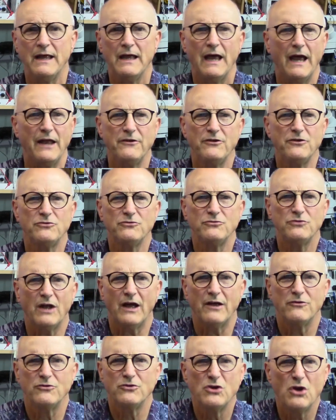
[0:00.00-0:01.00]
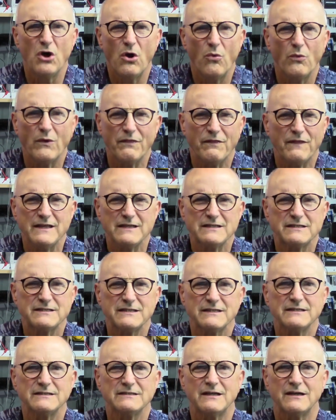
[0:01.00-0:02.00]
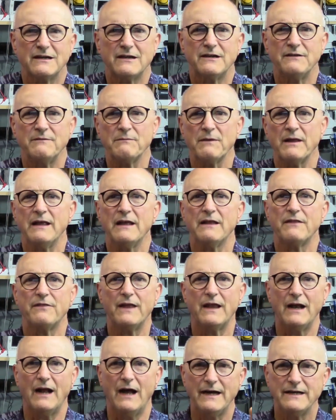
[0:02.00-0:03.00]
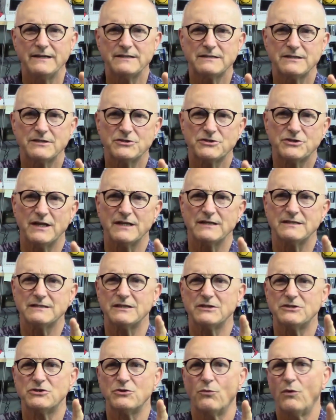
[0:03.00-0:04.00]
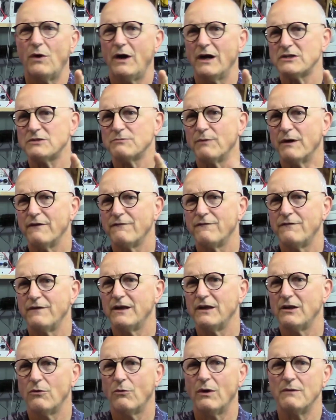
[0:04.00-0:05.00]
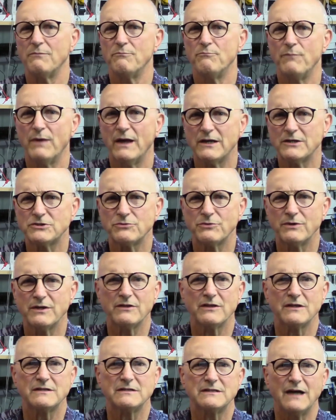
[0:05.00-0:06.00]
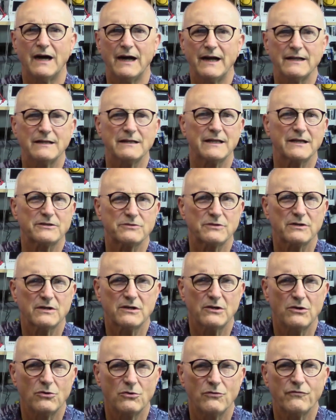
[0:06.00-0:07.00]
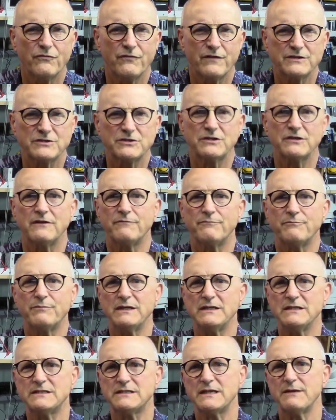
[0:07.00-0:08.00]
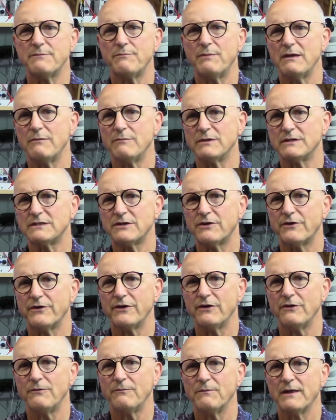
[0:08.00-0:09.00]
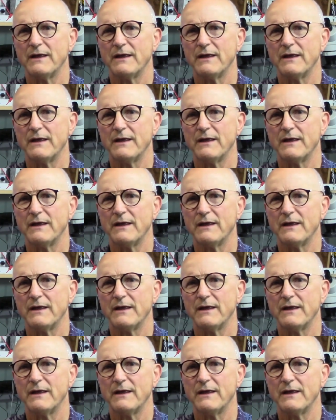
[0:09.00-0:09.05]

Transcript: and you do not know what these things are, then I suggest that you watch my video on measuring the dielectric coefficient of P C B material.